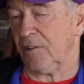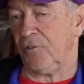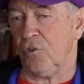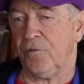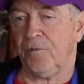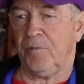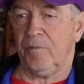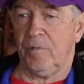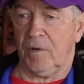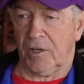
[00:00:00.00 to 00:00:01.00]
If you,
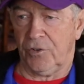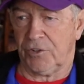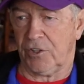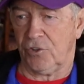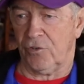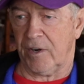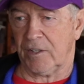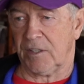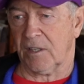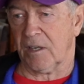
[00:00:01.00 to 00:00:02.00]
like you said, you ran
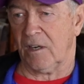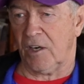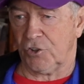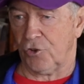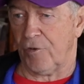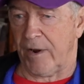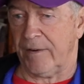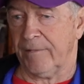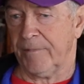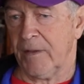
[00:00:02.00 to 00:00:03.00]
a ten K, I used to
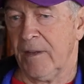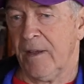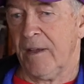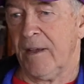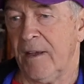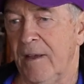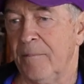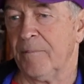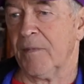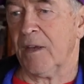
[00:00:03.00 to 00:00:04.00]
run.
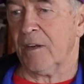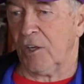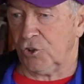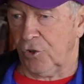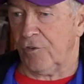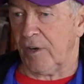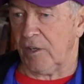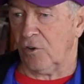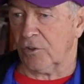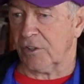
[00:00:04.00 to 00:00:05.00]
Um, and I enjoyed
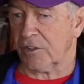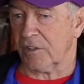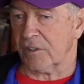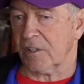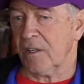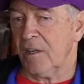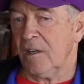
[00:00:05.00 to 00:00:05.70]
running long distance.